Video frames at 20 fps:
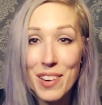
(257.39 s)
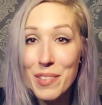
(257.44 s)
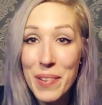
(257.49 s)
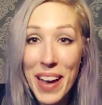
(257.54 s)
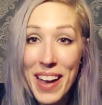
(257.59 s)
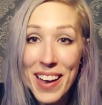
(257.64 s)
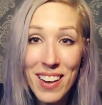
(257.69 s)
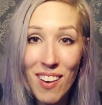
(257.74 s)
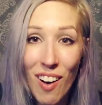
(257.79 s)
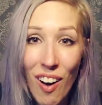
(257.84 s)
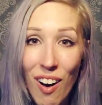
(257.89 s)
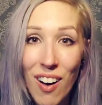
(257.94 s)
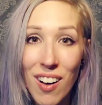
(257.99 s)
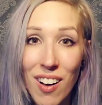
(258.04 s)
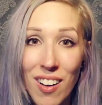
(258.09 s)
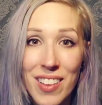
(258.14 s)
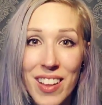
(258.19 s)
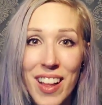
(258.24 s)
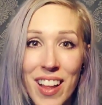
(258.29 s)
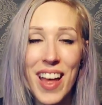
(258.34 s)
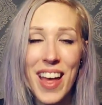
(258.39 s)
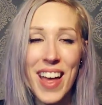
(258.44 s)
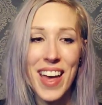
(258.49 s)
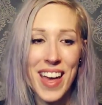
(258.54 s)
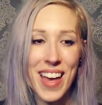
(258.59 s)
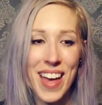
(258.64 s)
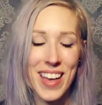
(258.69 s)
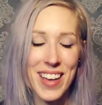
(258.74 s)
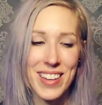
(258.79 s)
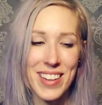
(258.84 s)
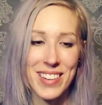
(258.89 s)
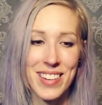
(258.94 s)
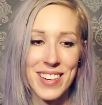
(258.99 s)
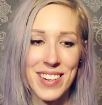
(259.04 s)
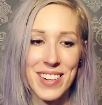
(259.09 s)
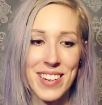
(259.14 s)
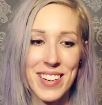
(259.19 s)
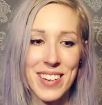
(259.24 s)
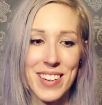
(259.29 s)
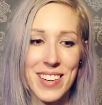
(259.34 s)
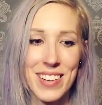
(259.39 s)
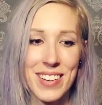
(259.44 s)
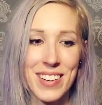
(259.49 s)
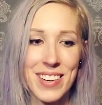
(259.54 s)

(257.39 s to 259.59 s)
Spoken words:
It's not okay at all. I